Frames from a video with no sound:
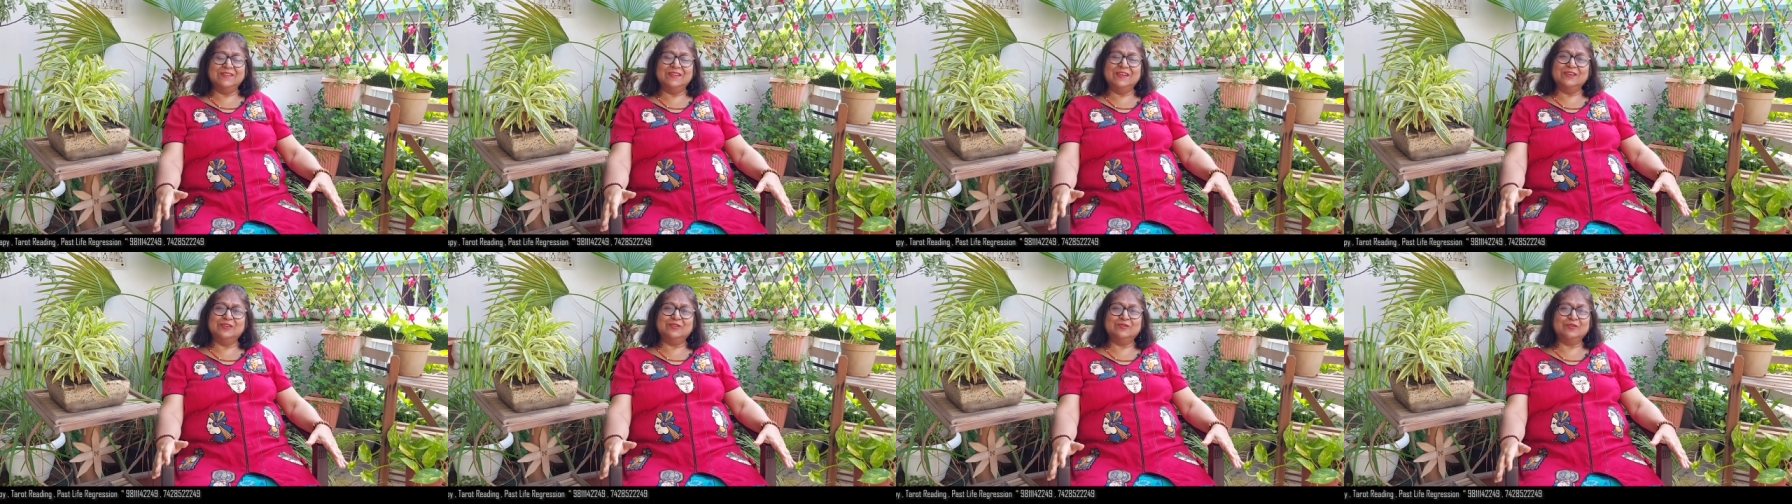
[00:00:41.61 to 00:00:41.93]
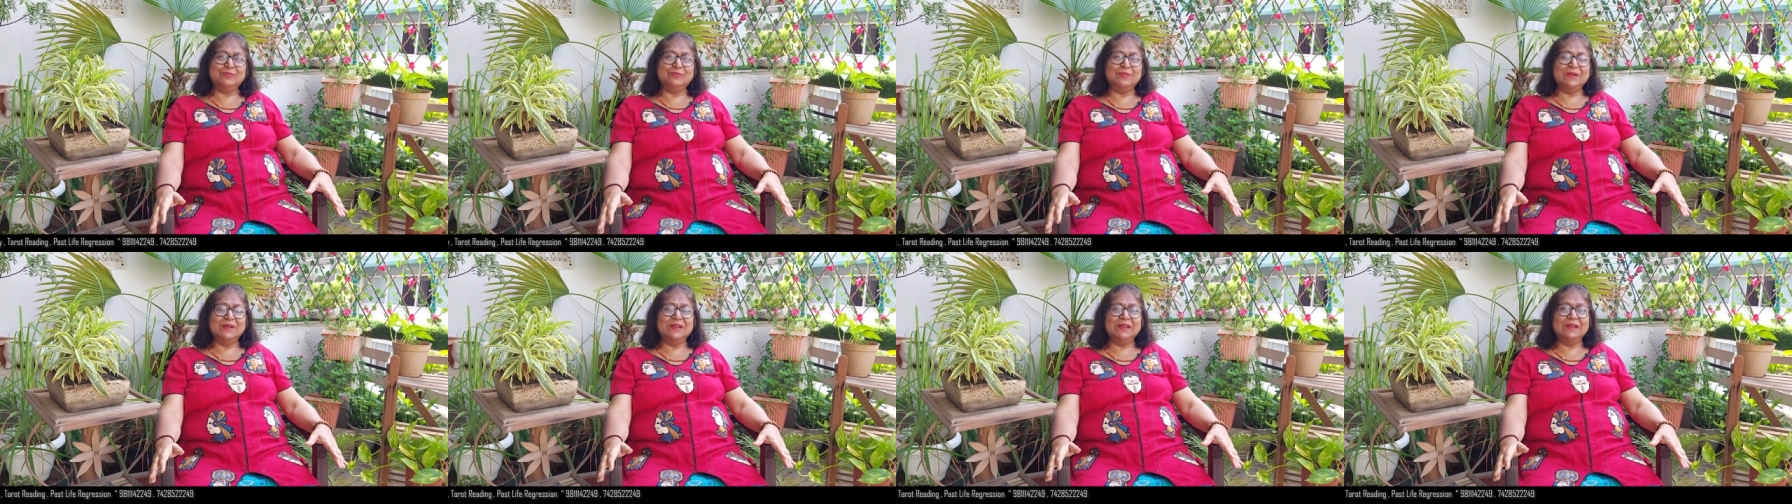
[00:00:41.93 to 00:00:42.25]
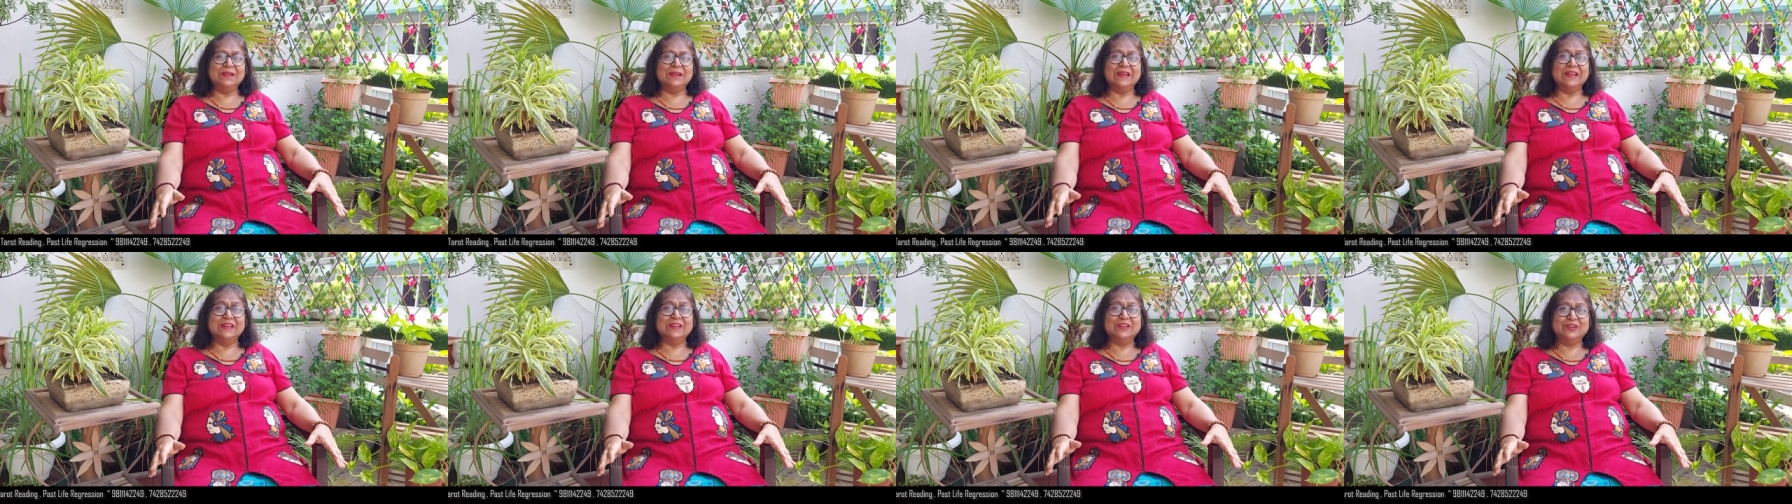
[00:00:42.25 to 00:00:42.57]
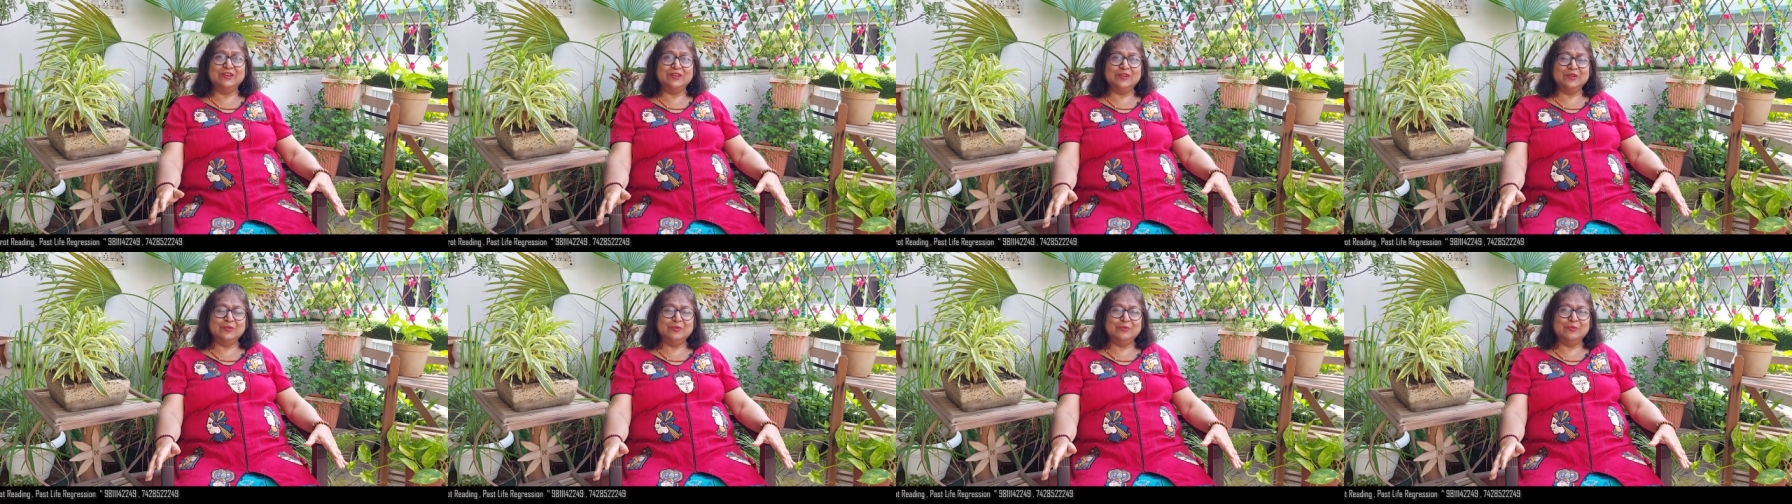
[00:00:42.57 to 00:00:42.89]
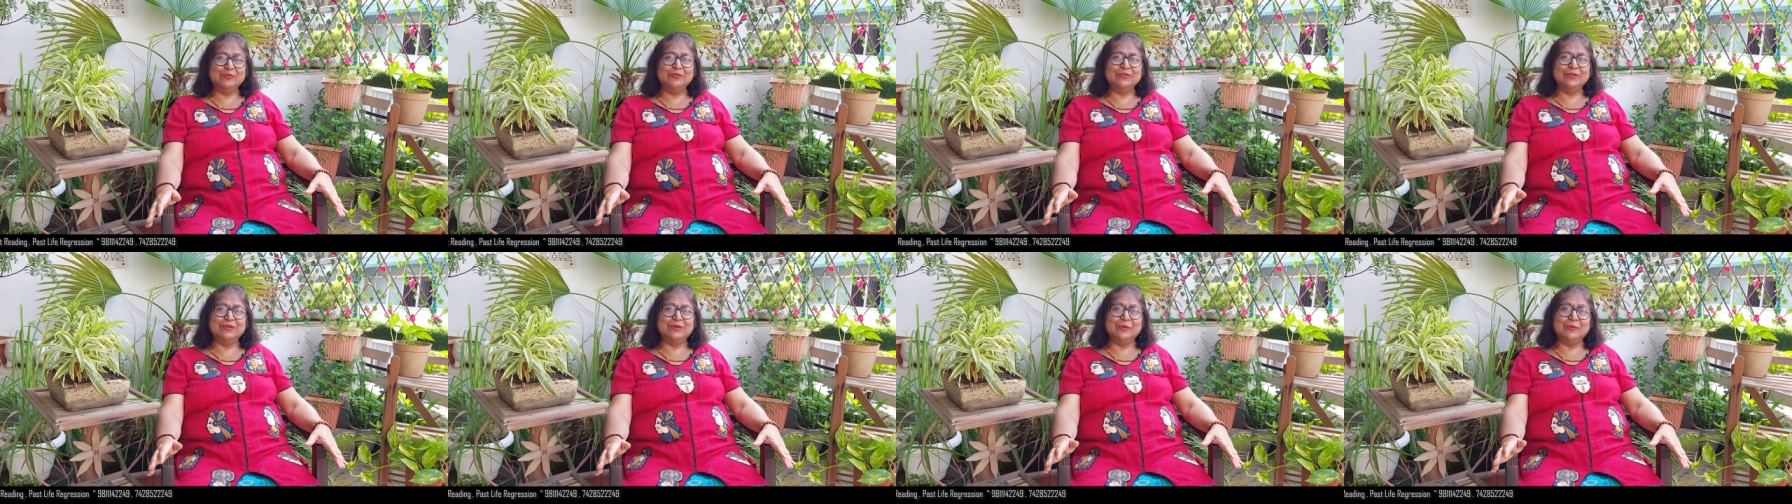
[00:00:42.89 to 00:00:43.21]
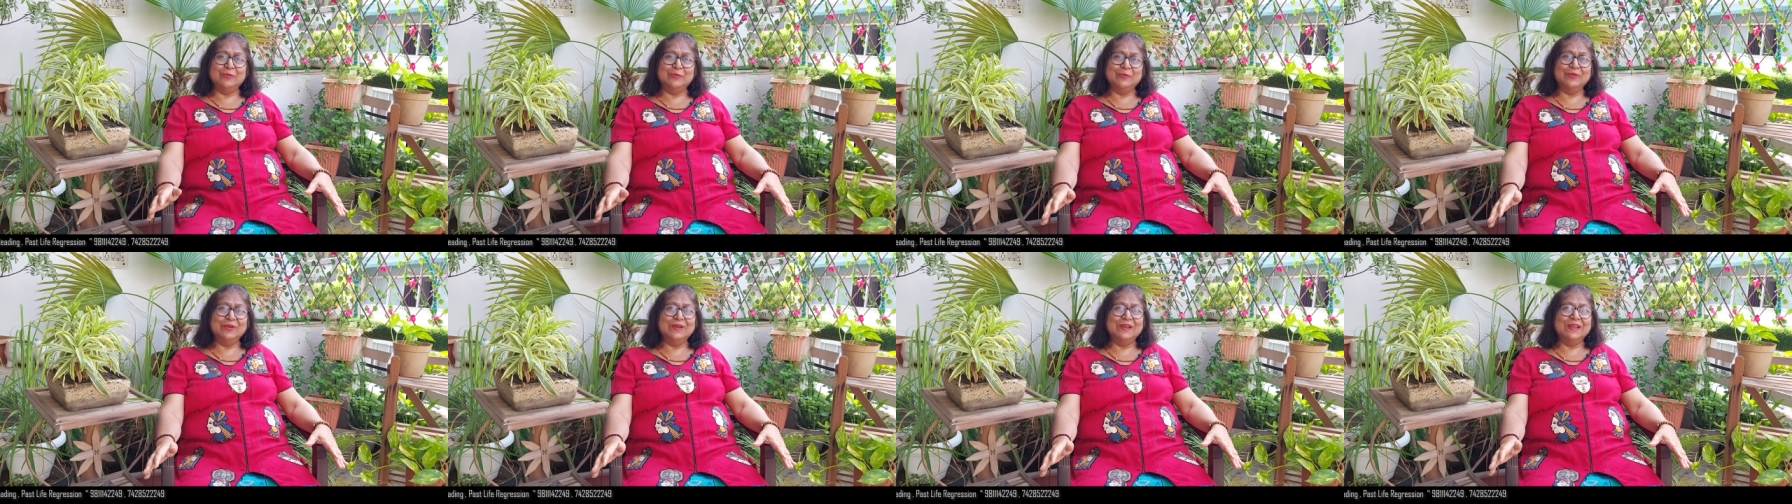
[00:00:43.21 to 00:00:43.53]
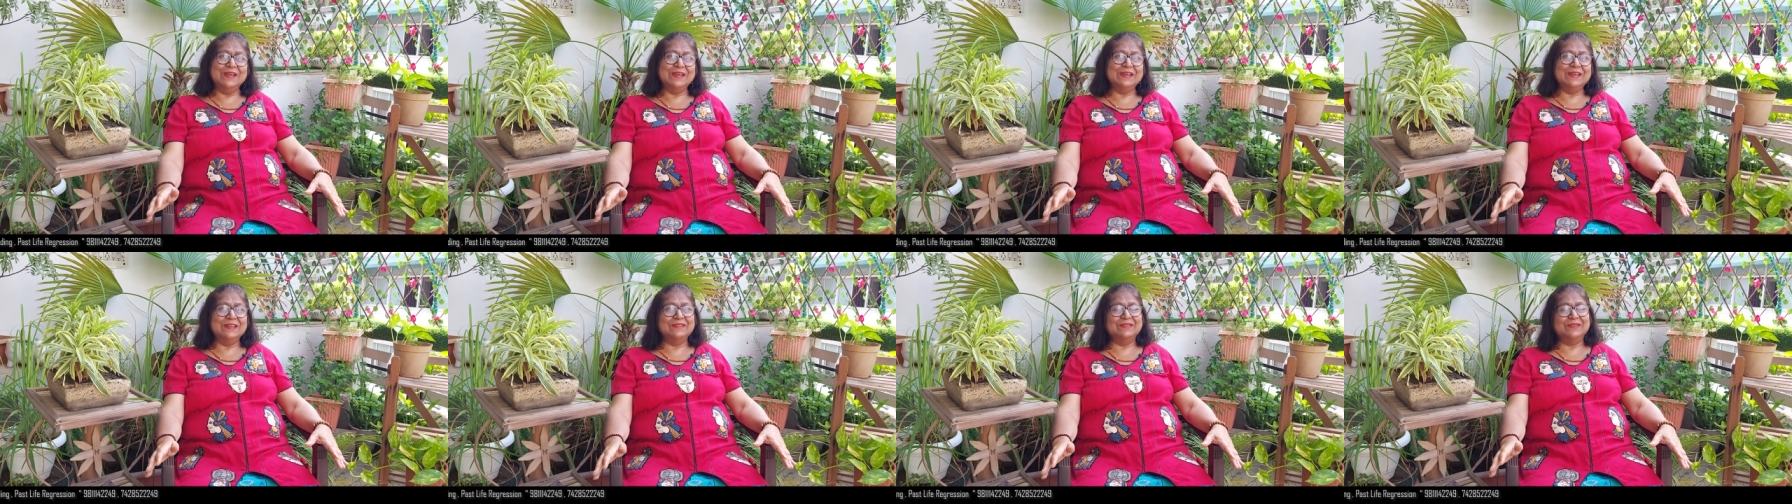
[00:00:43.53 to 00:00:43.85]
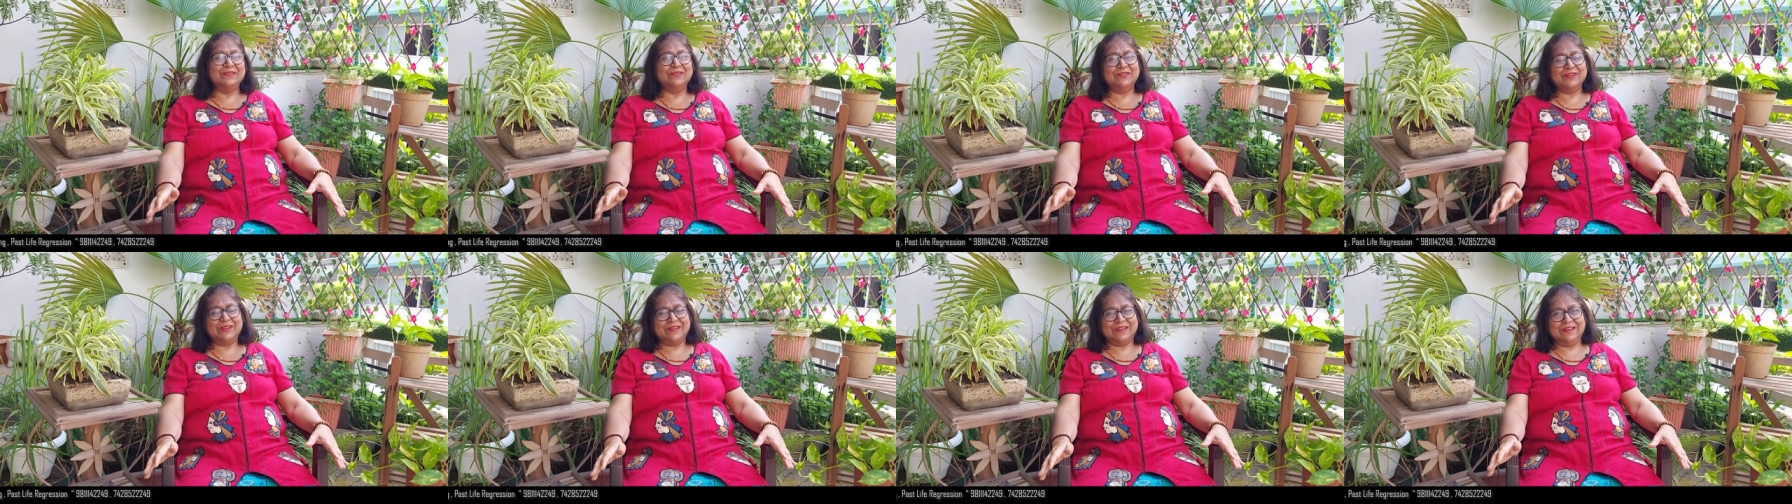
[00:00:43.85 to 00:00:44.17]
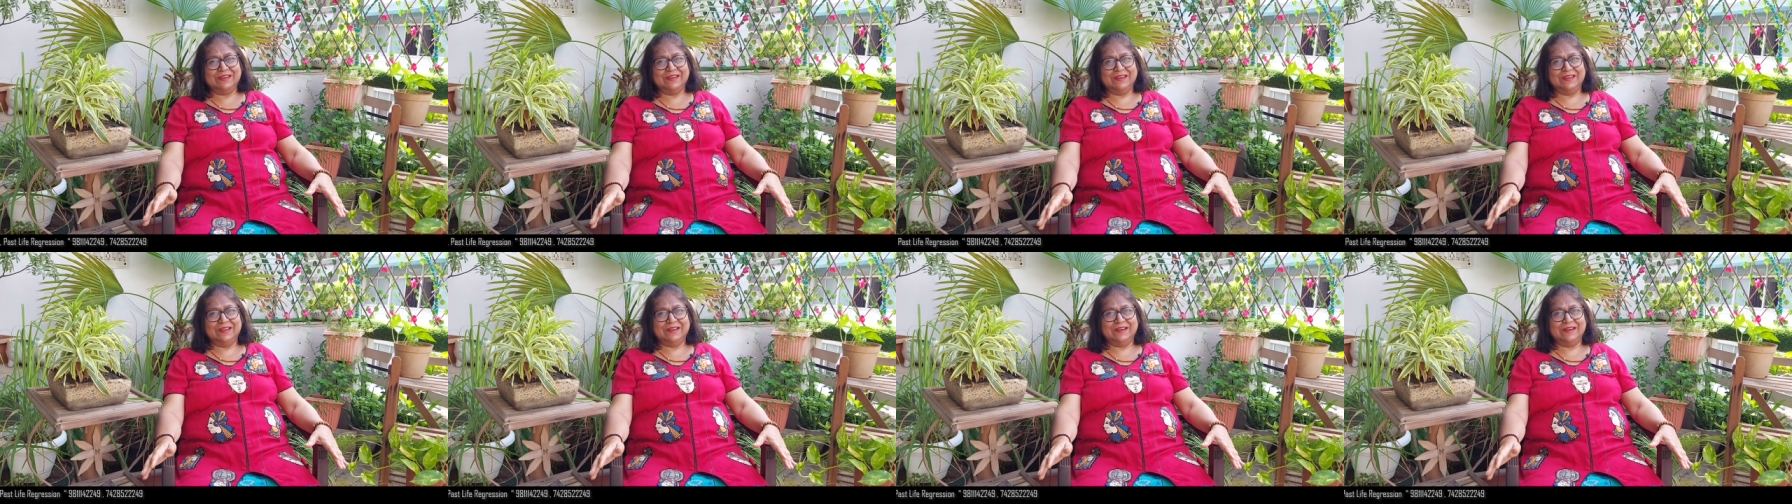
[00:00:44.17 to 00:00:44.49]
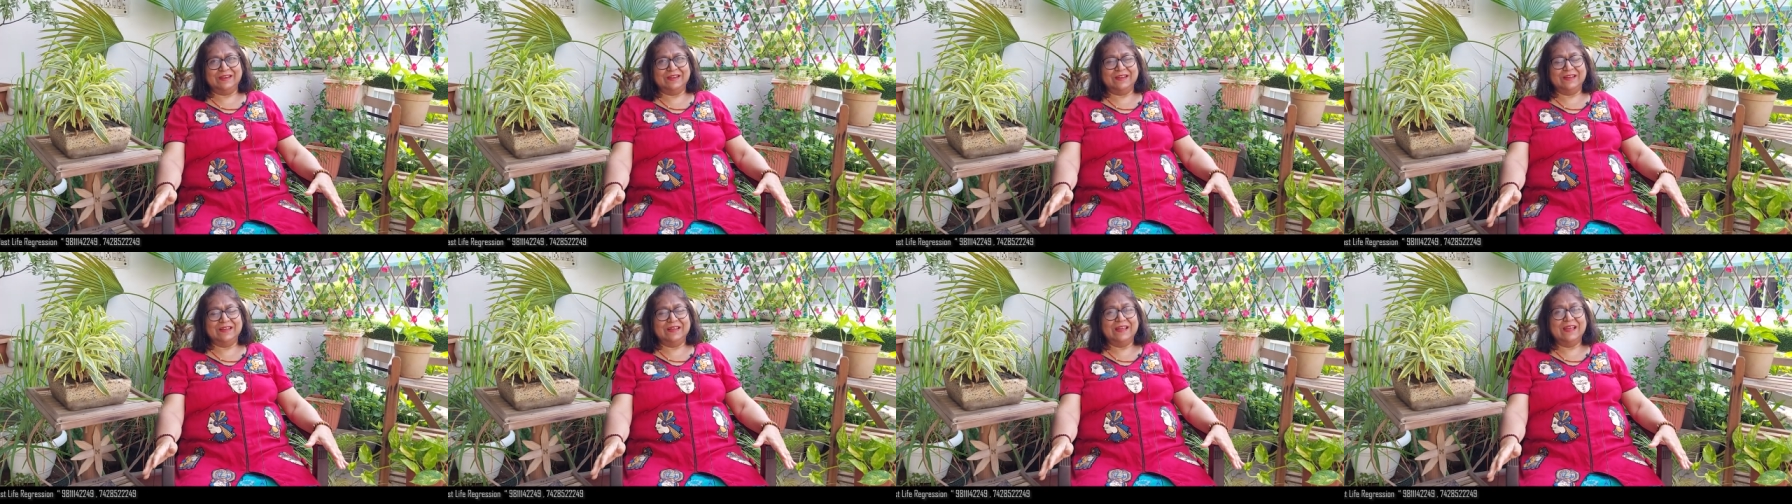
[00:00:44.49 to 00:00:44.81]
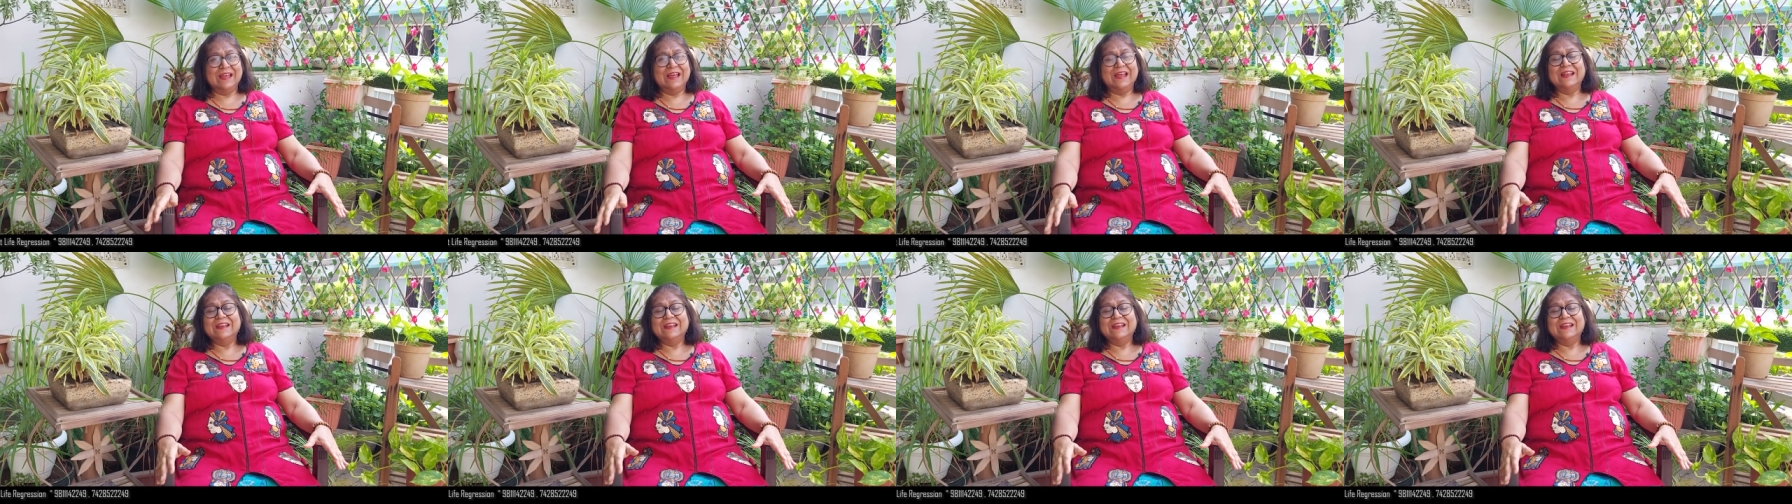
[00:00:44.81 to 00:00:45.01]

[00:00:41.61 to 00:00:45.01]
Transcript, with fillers: they should be attuned only in the second degree.